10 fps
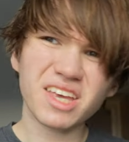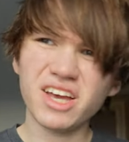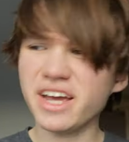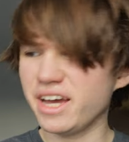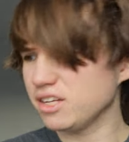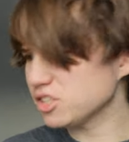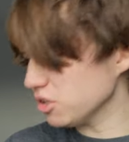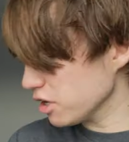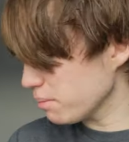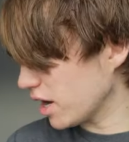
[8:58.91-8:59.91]
Okay, it's
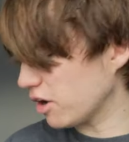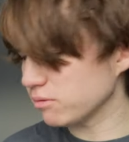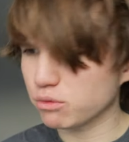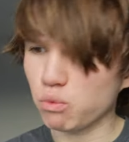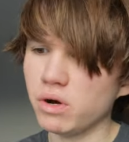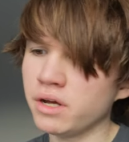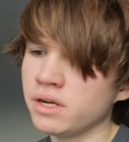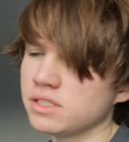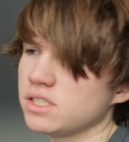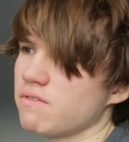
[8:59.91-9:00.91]
only about
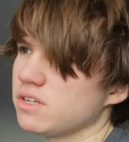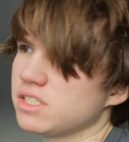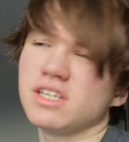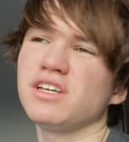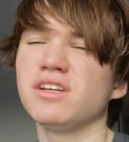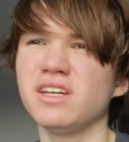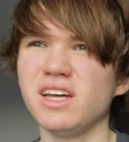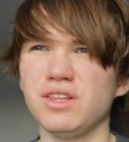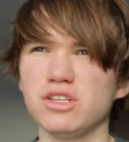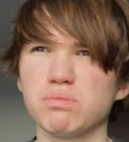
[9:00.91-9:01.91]
1:17
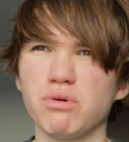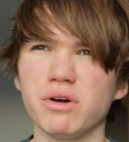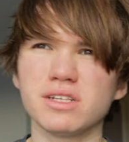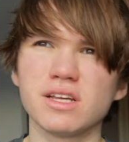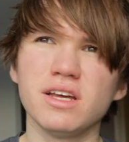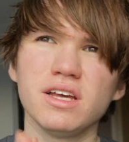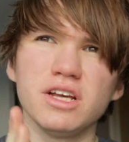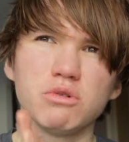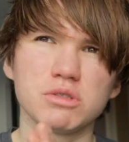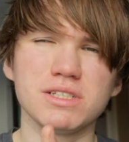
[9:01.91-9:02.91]
at this point,
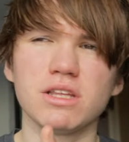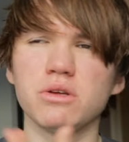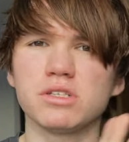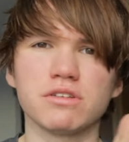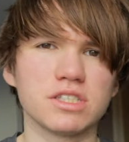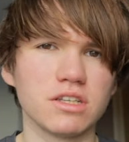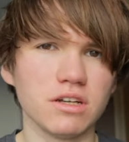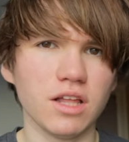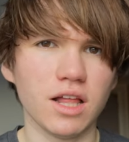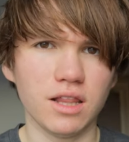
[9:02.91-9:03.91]
which means that there's
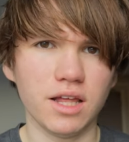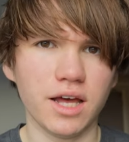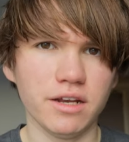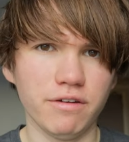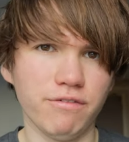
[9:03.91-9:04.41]
still a lot